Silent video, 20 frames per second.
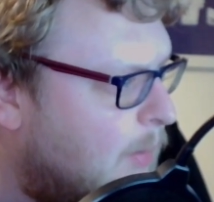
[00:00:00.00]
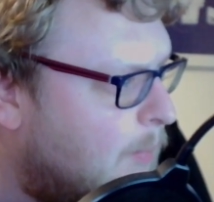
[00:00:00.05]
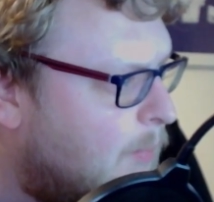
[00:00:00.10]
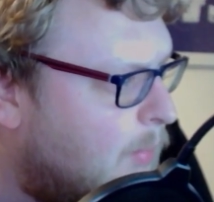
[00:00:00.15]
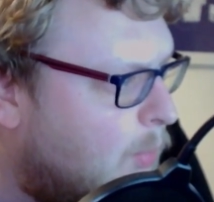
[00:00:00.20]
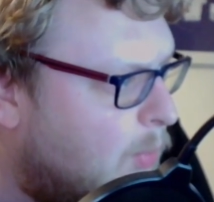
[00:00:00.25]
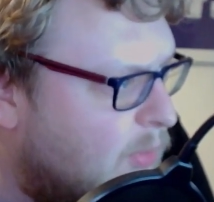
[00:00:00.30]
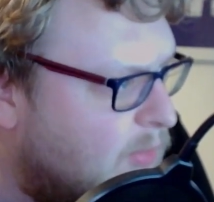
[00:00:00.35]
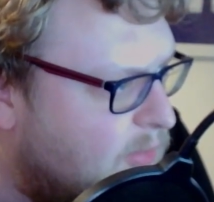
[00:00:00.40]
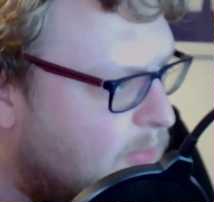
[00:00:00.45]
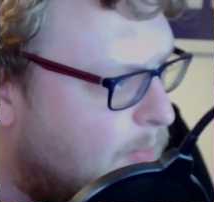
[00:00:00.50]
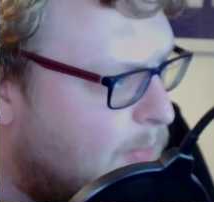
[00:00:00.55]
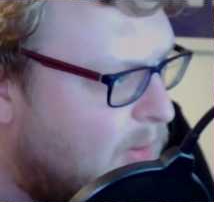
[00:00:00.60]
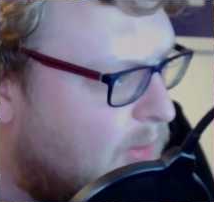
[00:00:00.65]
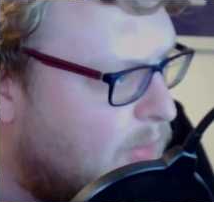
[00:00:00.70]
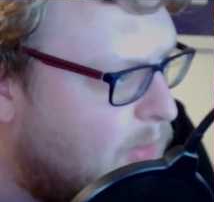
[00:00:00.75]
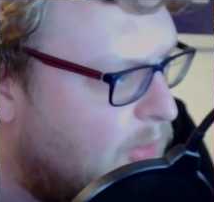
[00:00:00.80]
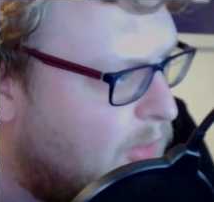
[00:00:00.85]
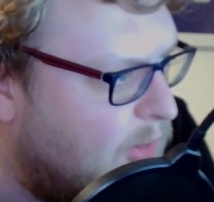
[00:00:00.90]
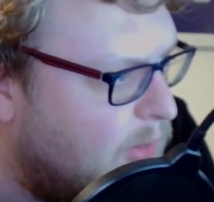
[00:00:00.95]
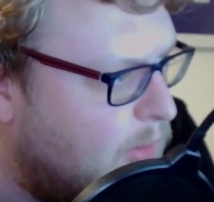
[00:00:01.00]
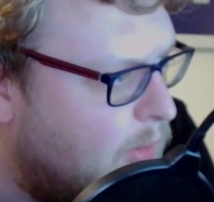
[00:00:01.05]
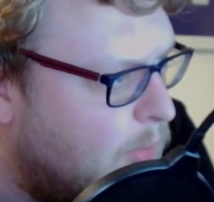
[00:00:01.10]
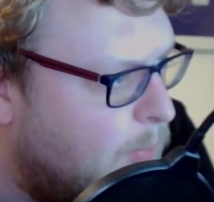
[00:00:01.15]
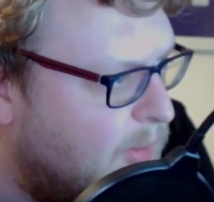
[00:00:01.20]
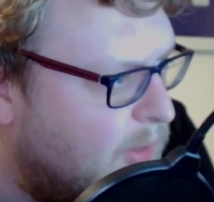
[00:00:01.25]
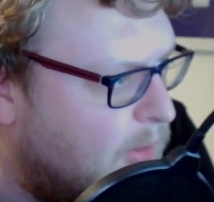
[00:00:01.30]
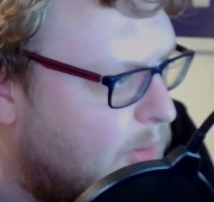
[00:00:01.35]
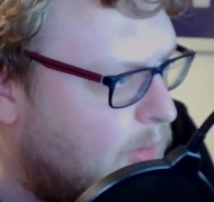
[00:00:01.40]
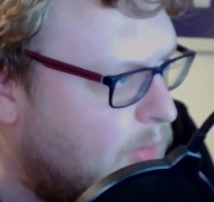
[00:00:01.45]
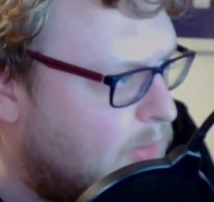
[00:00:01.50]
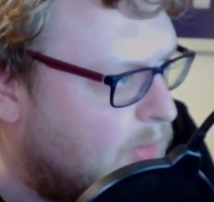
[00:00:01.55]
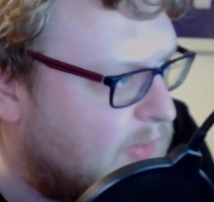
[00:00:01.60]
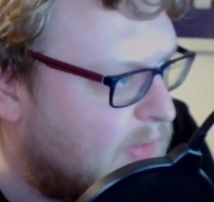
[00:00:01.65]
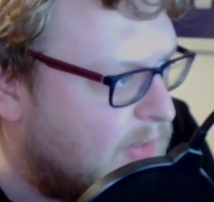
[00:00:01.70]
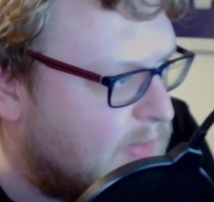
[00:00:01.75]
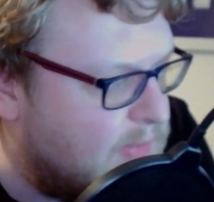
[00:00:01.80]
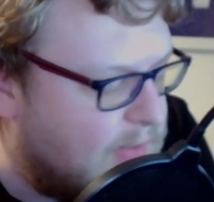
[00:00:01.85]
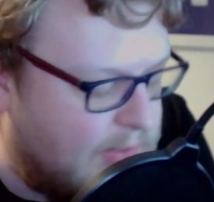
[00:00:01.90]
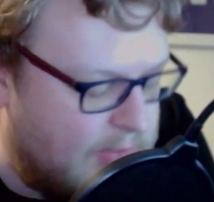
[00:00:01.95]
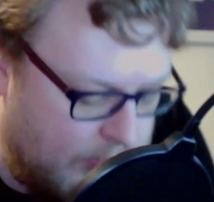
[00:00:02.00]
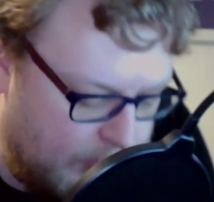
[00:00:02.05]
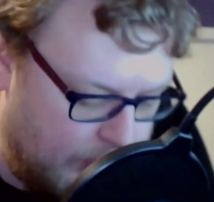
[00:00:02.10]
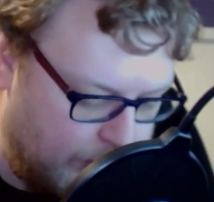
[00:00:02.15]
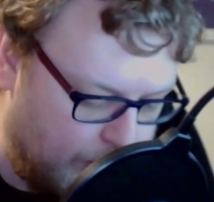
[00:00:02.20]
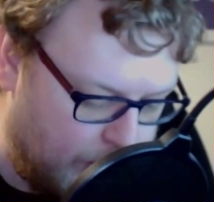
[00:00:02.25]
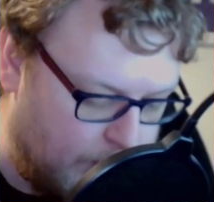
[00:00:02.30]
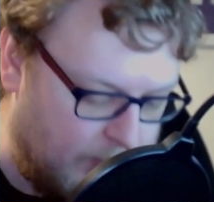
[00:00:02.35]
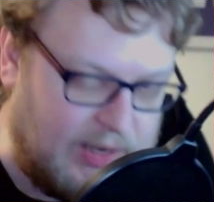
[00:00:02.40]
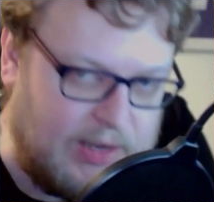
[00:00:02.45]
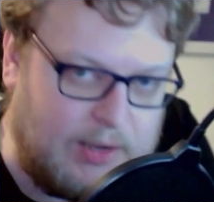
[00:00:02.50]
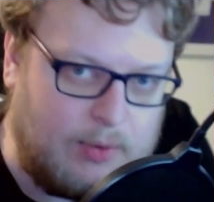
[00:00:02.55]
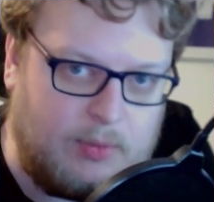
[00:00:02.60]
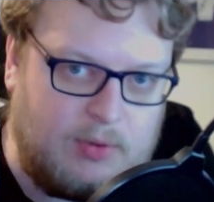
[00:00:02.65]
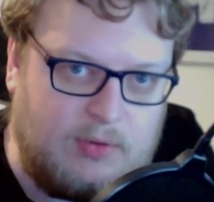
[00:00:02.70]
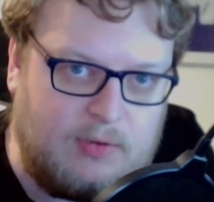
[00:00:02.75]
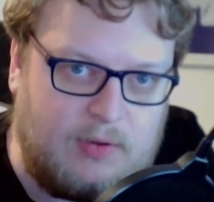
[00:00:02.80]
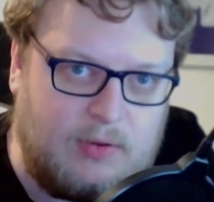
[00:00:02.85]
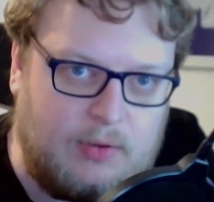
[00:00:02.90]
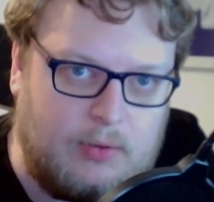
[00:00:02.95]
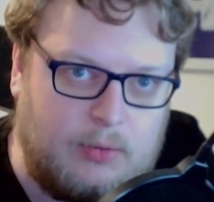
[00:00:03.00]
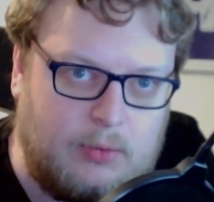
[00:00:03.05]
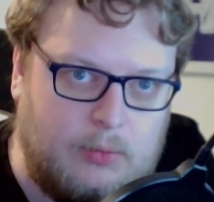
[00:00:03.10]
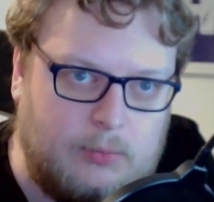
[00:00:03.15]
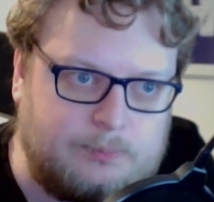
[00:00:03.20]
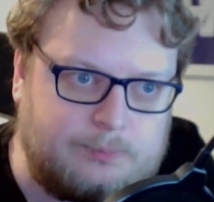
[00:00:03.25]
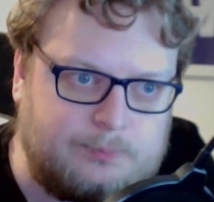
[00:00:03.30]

But once a month I think could be good, because that takes us from now until